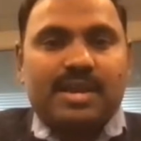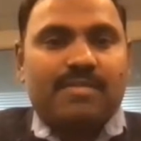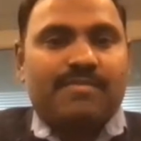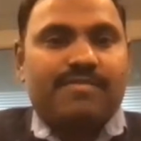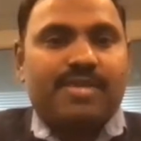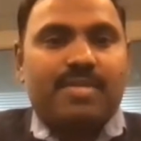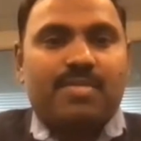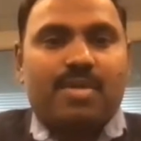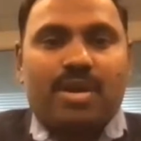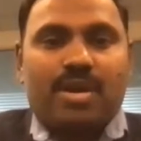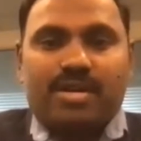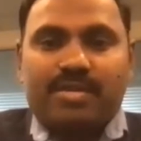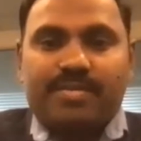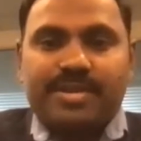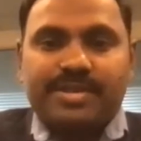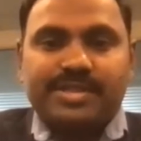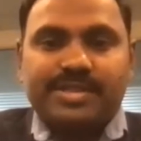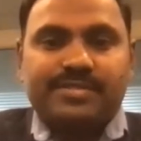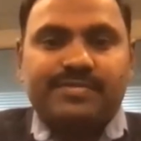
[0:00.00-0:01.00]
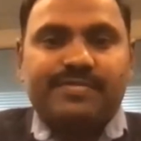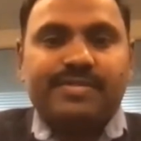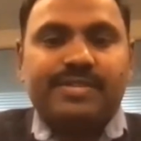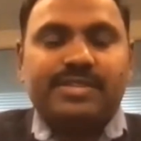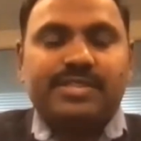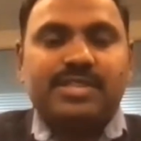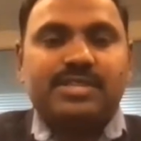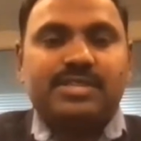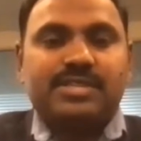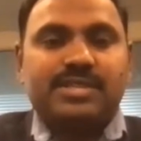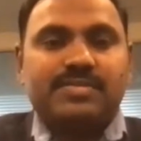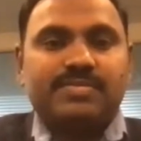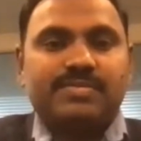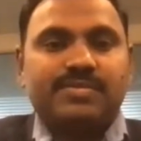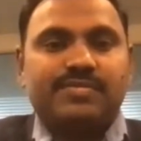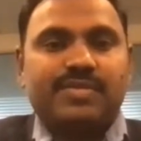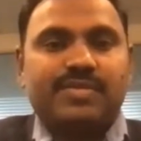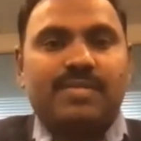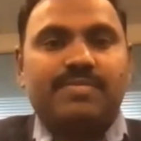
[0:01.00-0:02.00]
from automation
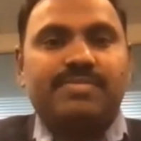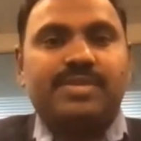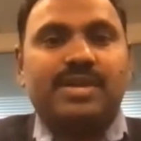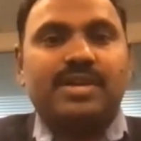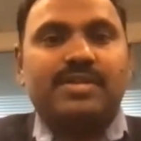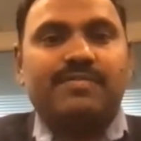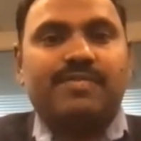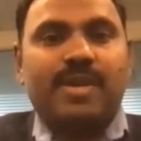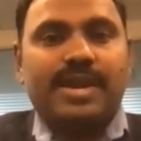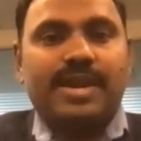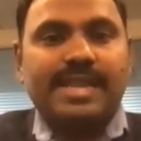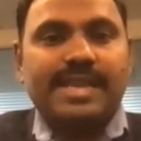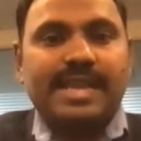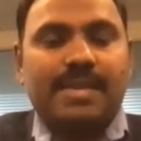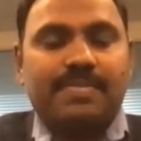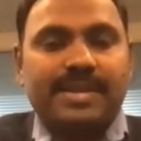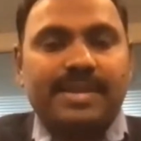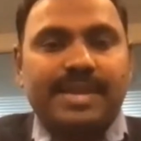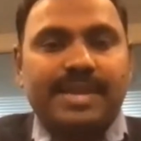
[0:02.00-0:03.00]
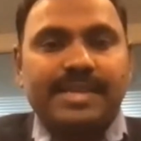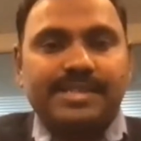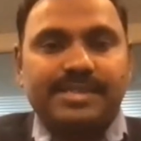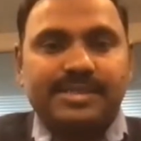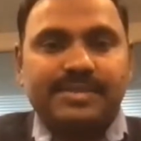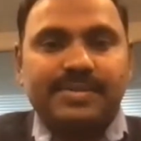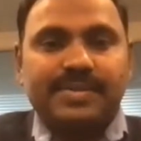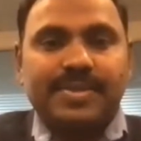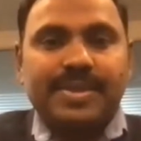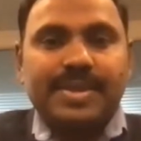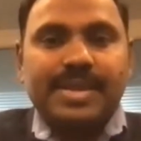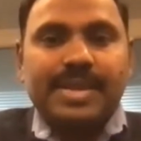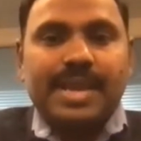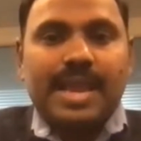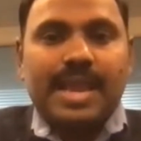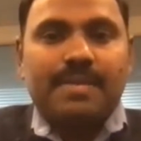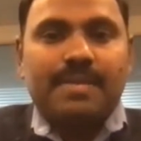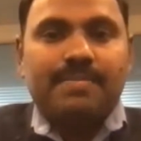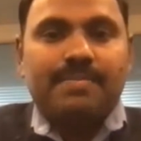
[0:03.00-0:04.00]
systems, from third-party application,
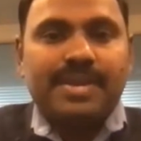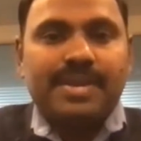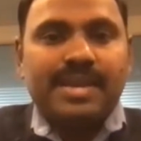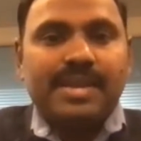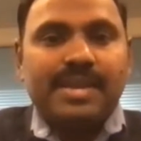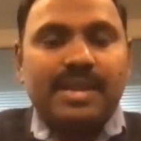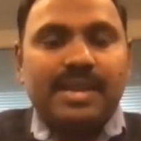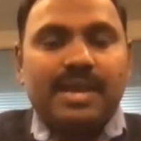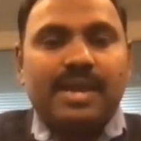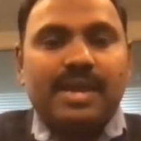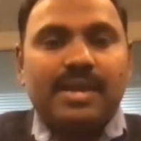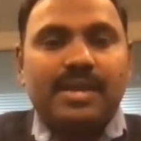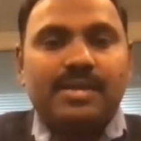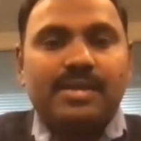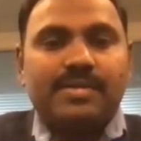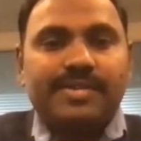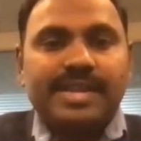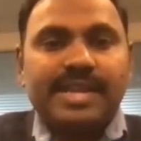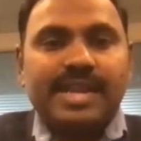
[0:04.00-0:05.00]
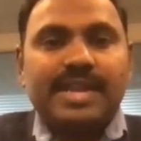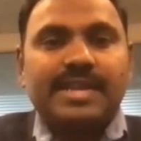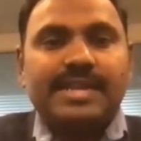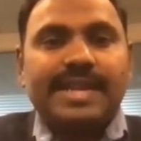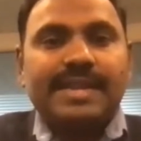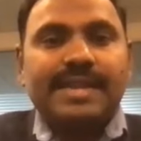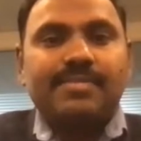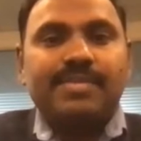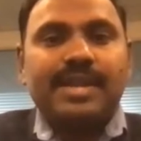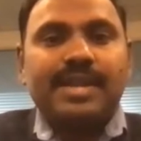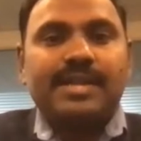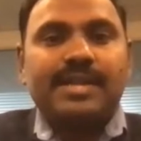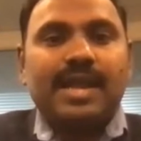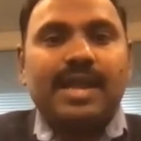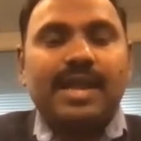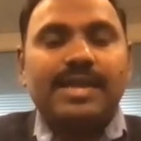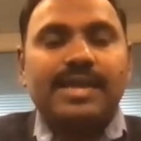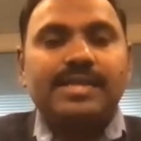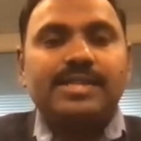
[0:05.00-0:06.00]
and bring a real-time
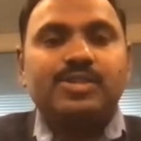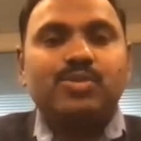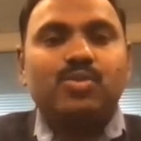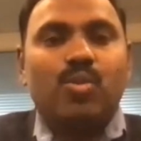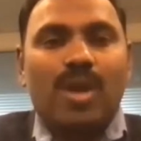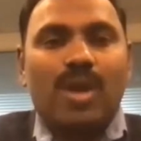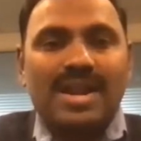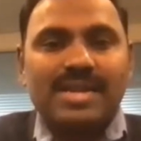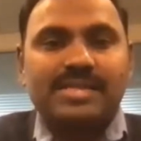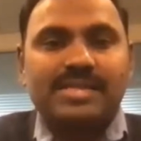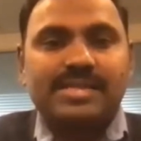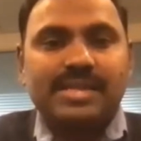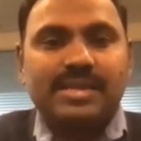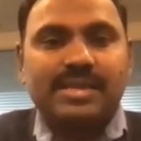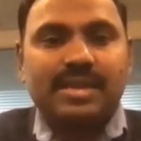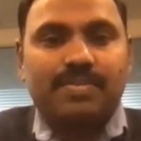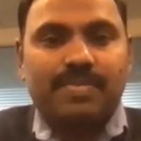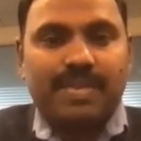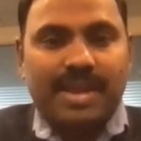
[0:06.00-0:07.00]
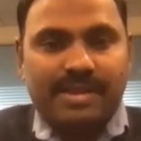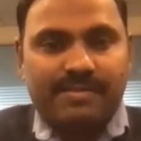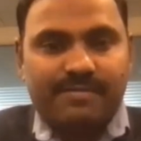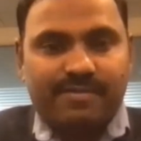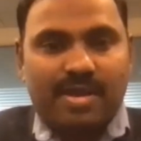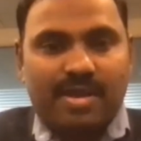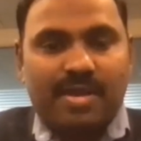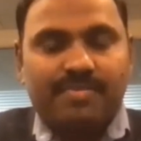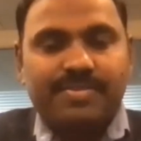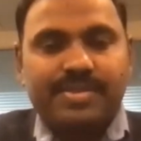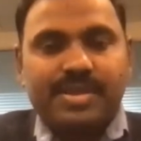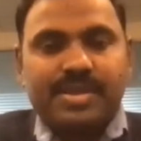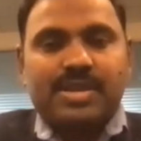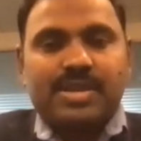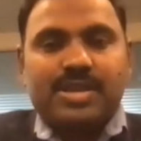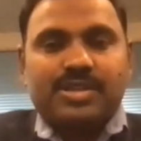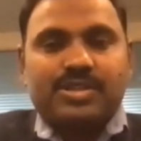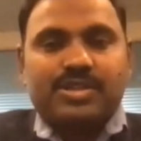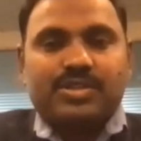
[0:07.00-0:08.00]
data in one single platform
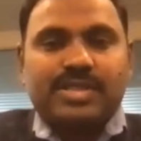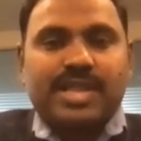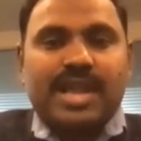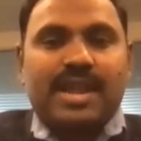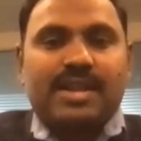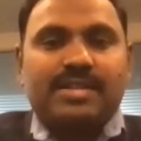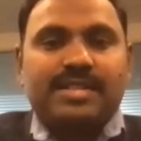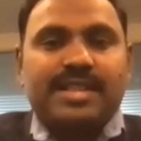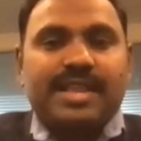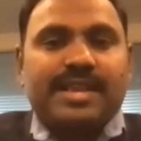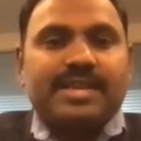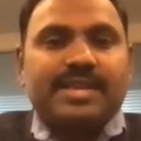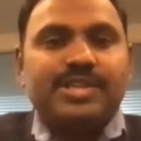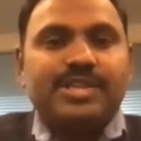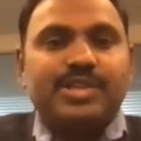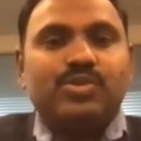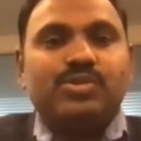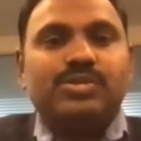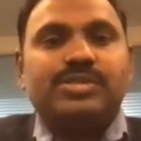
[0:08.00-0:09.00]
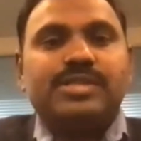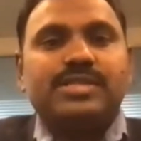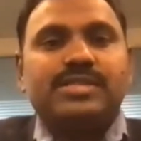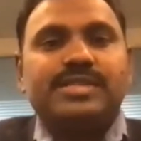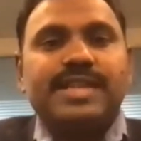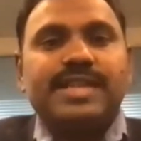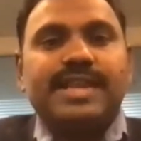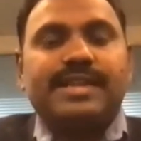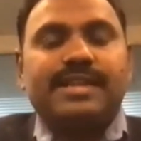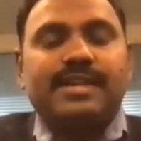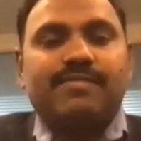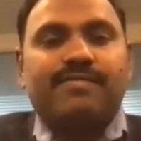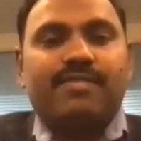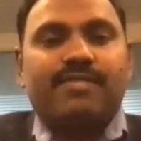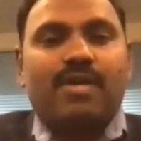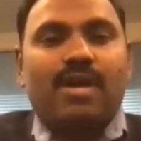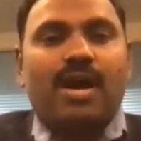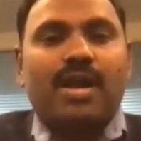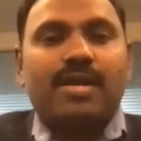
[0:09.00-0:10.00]
so that they can use this data
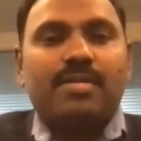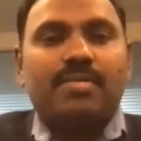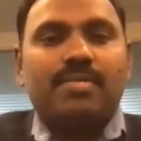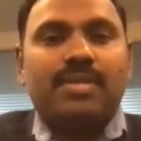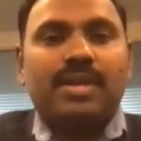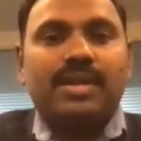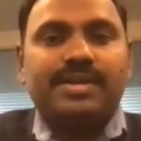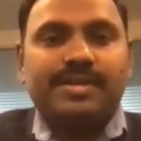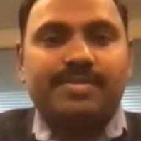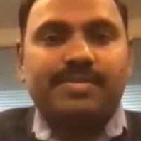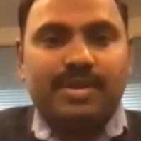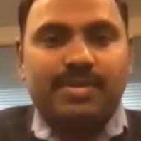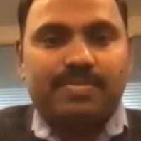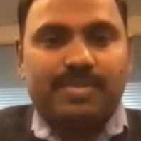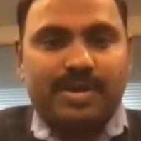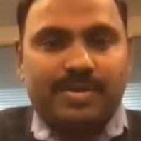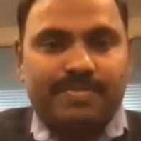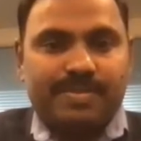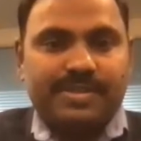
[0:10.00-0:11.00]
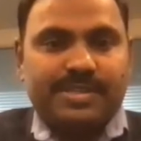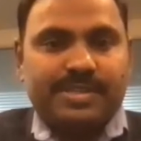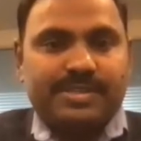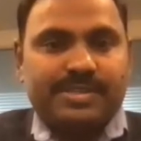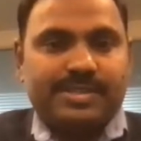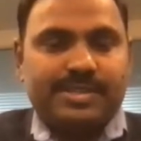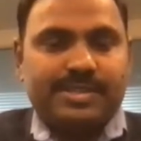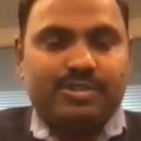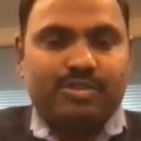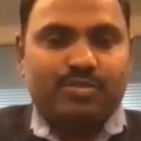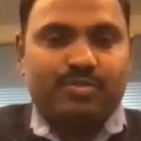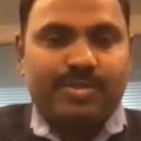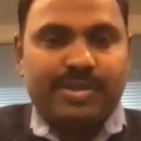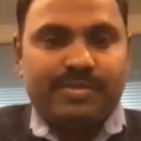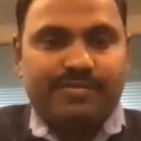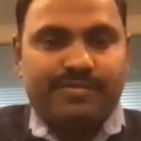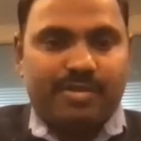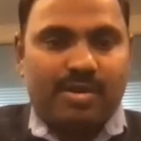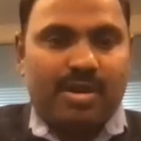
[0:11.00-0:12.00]
for multiple purposes. It could
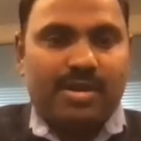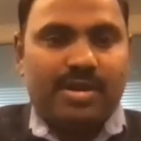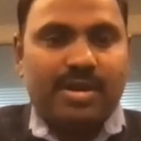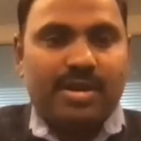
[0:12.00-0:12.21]
be for